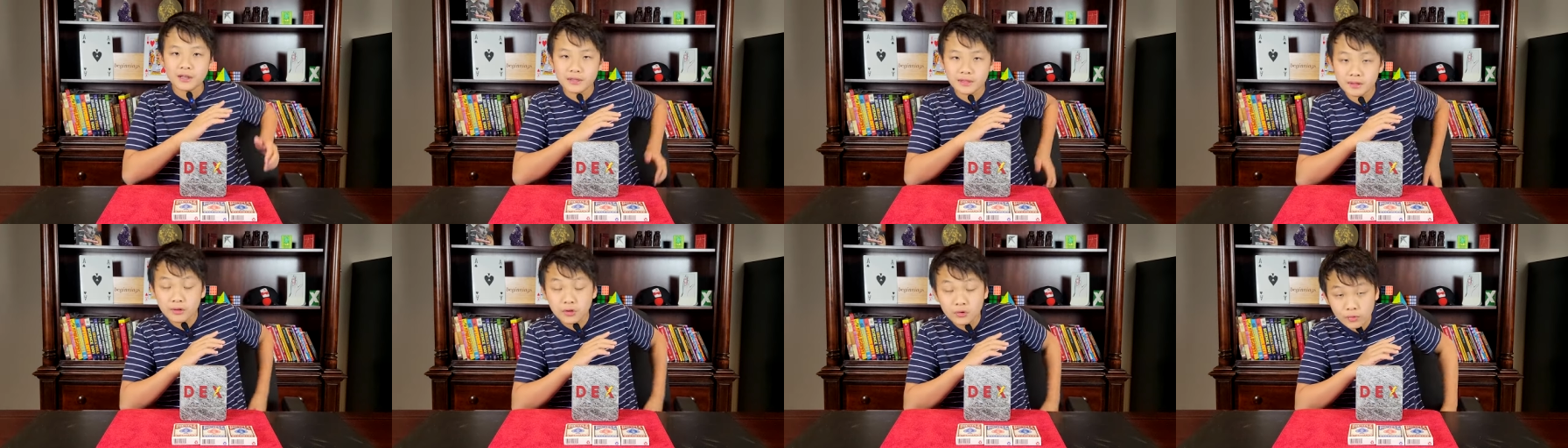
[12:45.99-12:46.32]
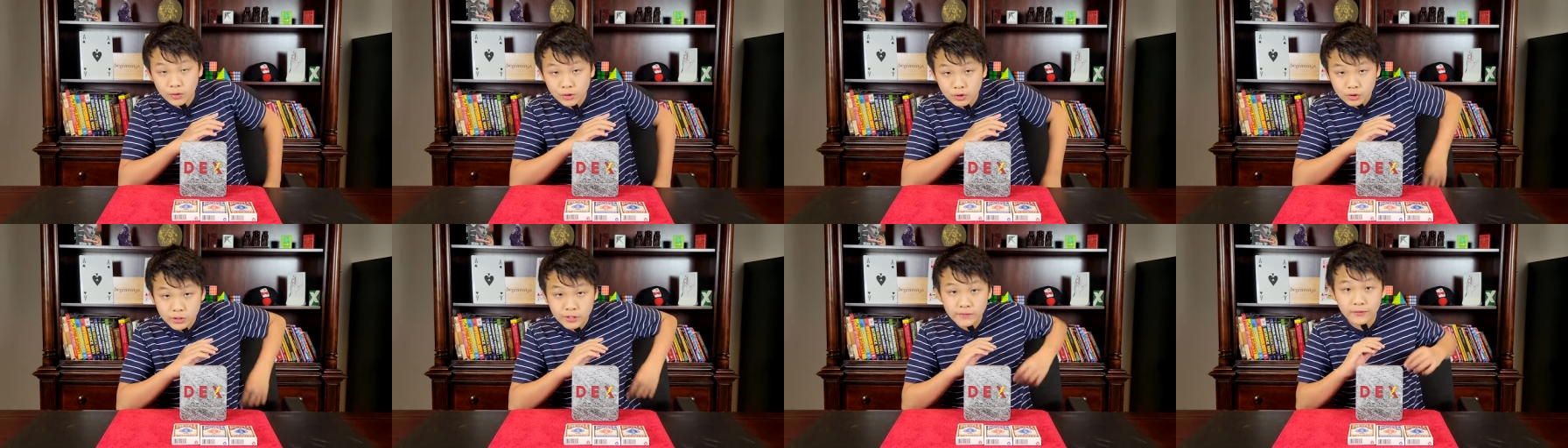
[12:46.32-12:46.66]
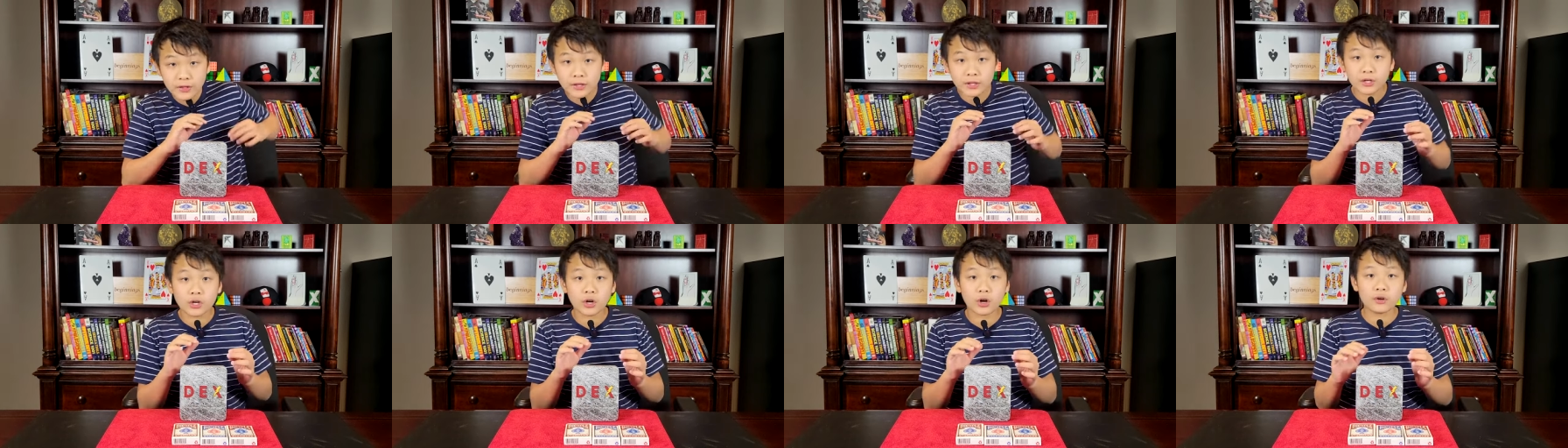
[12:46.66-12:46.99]

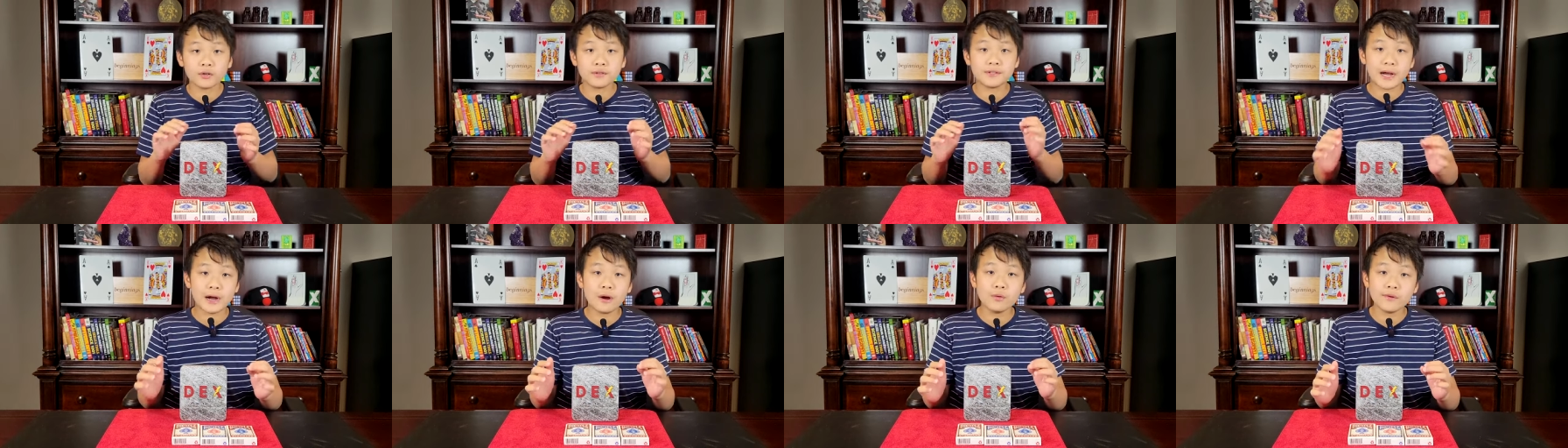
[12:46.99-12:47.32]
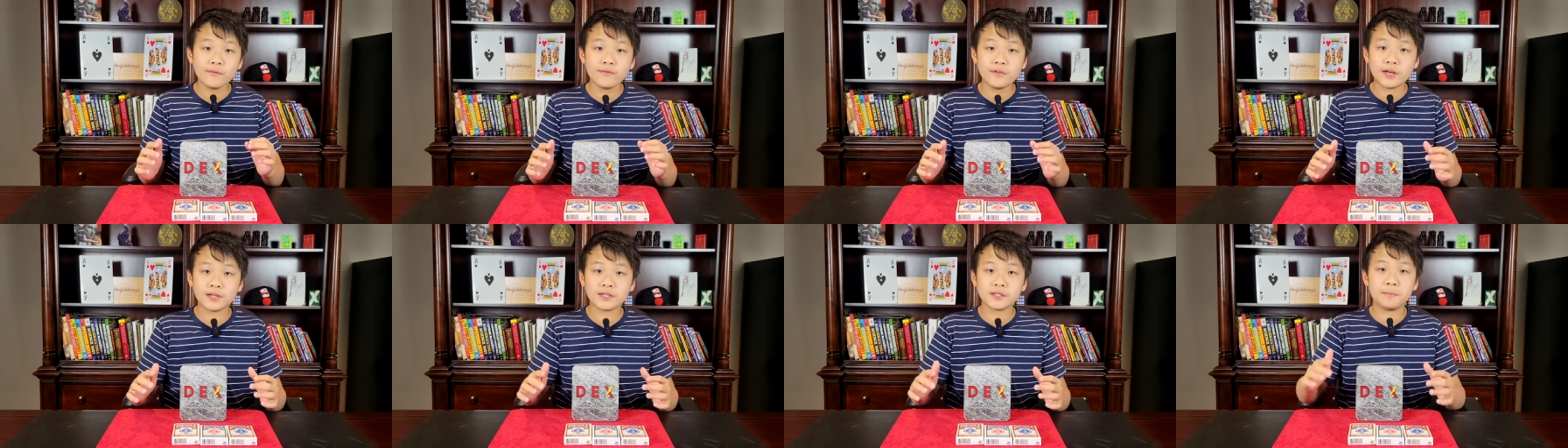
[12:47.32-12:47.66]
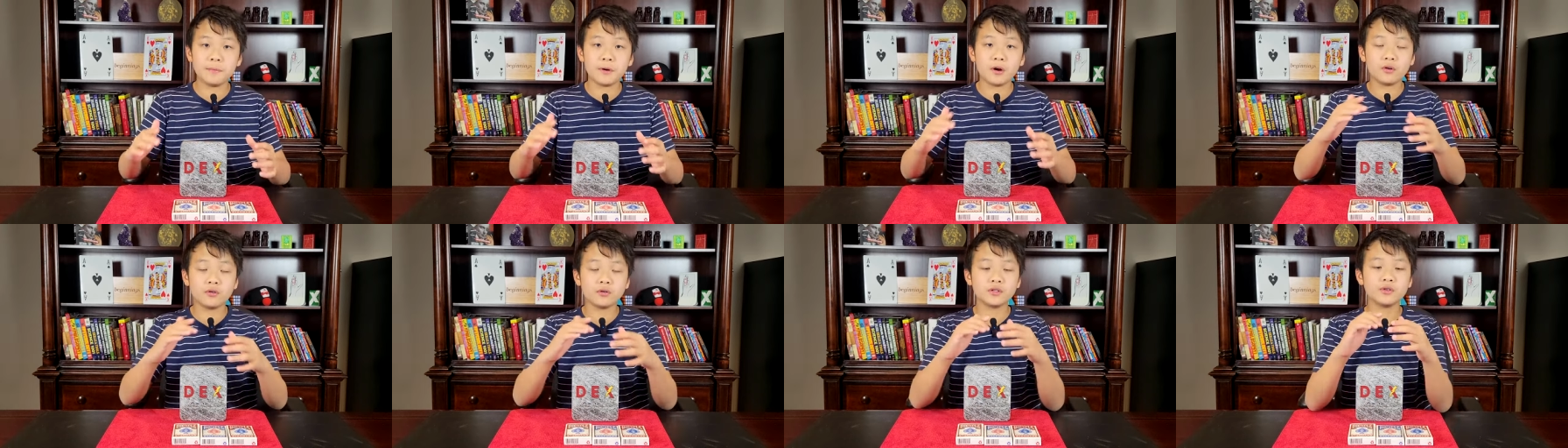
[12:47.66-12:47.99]
retrieving the cards out of Dex,
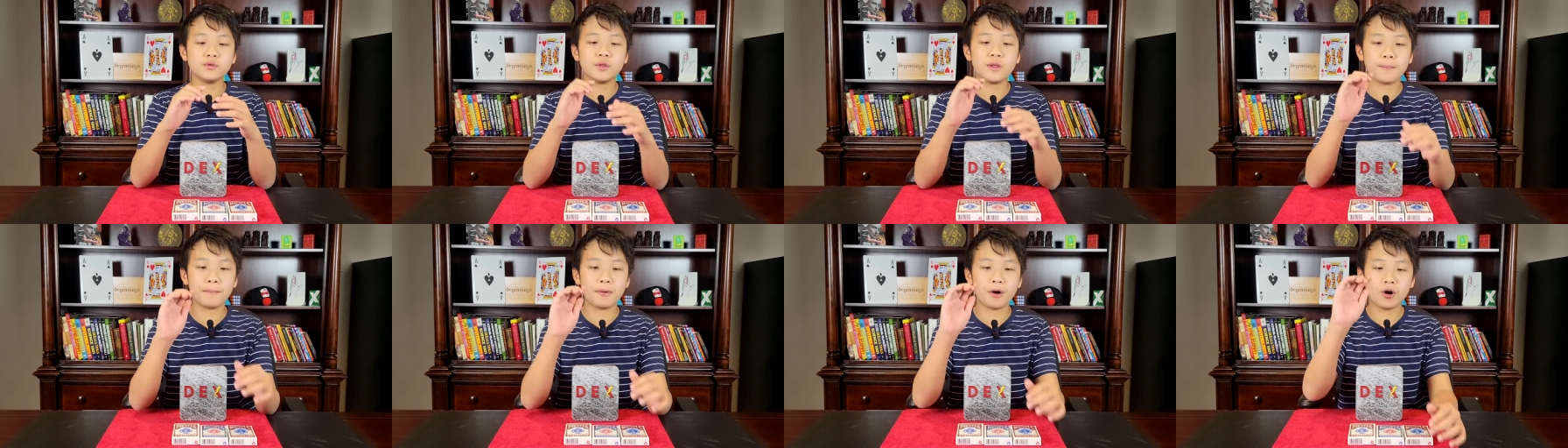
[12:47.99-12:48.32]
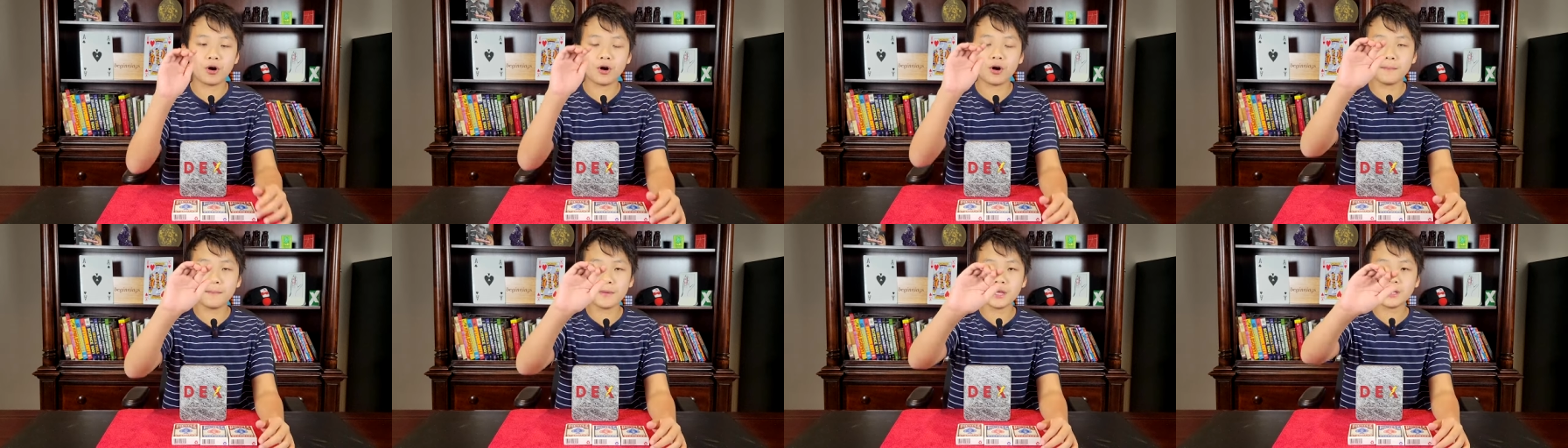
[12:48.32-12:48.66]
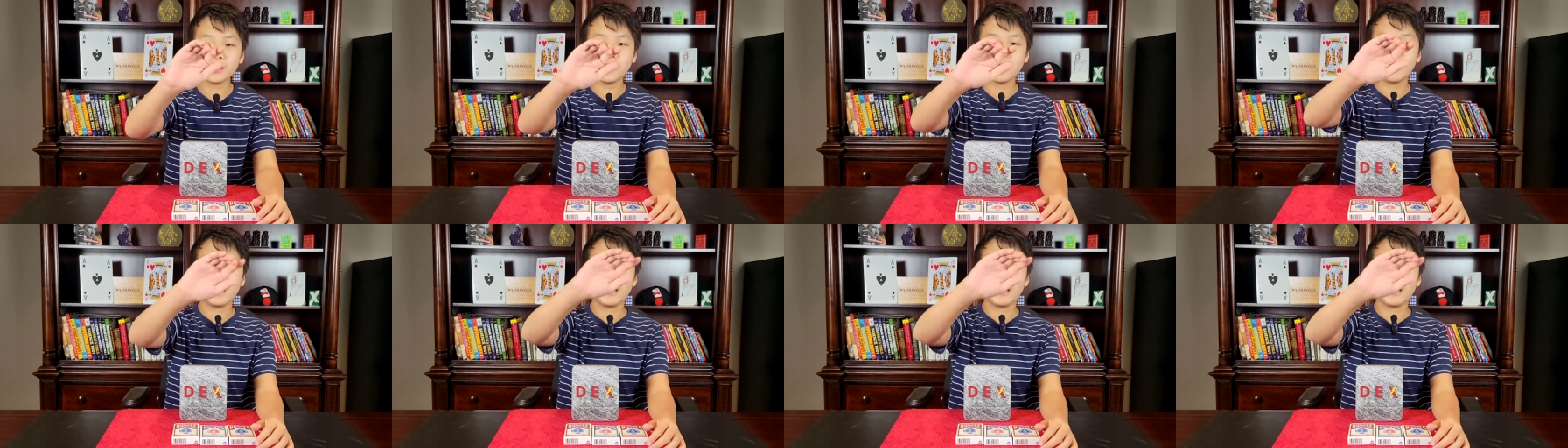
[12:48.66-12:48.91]
but also the palming